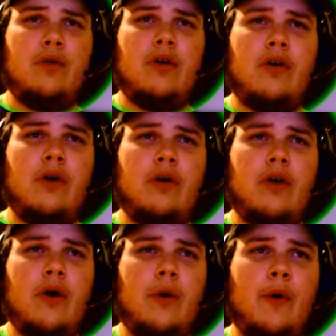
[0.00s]

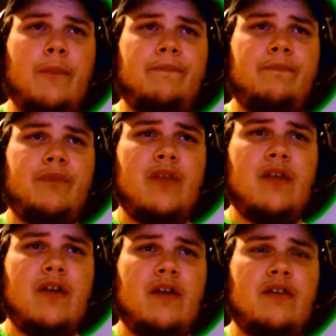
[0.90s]
Koko.
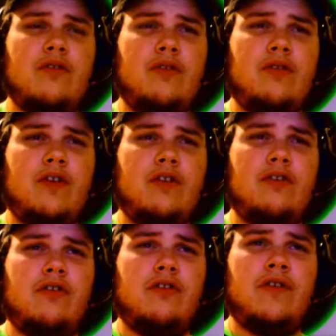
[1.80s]
So Thunder
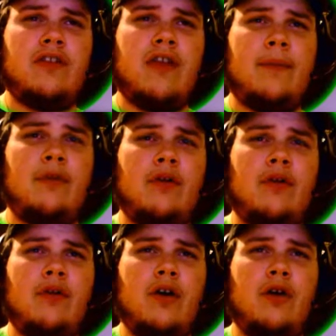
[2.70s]
Assault Vest, Tapu
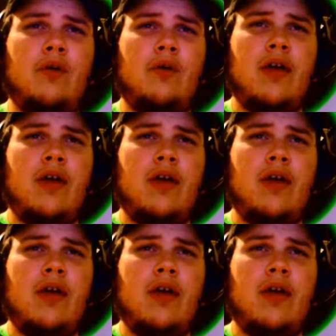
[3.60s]
Koko.